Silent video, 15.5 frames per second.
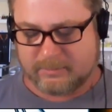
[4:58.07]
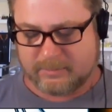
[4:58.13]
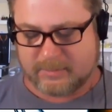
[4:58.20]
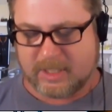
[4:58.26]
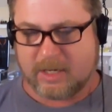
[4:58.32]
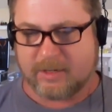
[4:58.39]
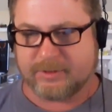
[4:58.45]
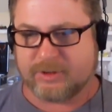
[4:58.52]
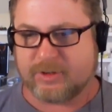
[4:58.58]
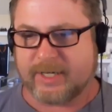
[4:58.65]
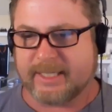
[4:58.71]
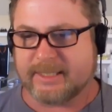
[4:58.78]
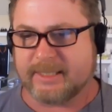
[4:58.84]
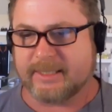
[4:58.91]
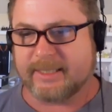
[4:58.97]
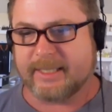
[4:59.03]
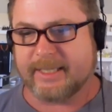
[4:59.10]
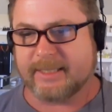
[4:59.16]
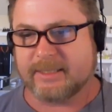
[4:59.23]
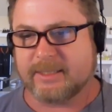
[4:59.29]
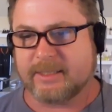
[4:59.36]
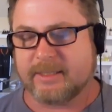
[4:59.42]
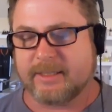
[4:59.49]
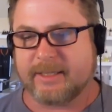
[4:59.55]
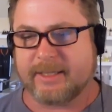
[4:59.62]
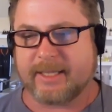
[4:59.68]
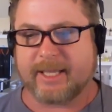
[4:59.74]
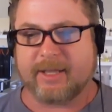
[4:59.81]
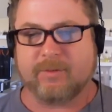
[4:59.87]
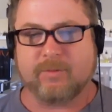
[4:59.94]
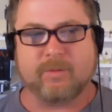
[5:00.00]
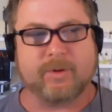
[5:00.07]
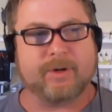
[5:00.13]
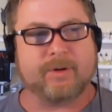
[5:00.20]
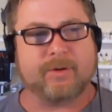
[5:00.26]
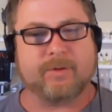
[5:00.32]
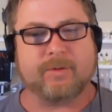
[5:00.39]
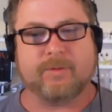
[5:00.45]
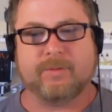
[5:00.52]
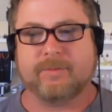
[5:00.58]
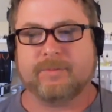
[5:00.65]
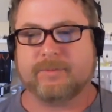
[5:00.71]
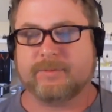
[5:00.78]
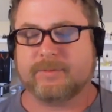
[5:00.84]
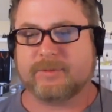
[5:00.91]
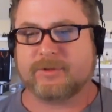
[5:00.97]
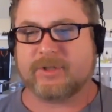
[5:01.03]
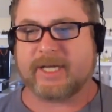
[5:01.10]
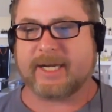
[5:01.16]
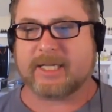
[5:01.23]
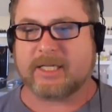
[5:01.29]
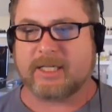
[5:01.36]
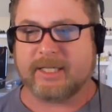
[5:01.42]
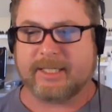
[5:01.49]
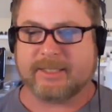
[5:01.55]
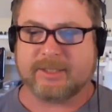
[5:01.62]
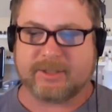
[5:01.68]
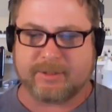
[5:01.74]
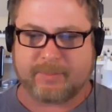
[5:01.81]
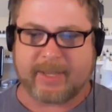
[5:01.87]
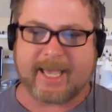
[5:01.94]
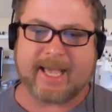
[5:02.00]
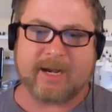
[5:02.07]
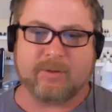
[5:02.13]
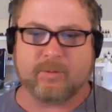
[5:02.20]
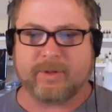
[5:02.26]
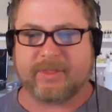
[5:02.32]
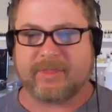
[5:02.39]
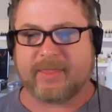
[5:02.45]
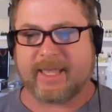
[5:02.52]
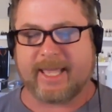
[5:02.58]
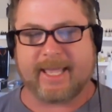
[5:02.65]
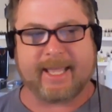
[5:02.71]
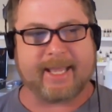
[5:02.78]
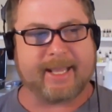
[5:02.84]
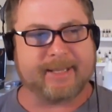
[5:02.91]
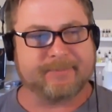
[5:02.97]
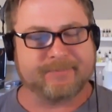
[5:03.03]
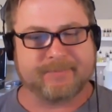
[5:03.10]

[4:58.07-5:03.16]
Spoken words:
entrees and things, they will try to cleanse the palate with a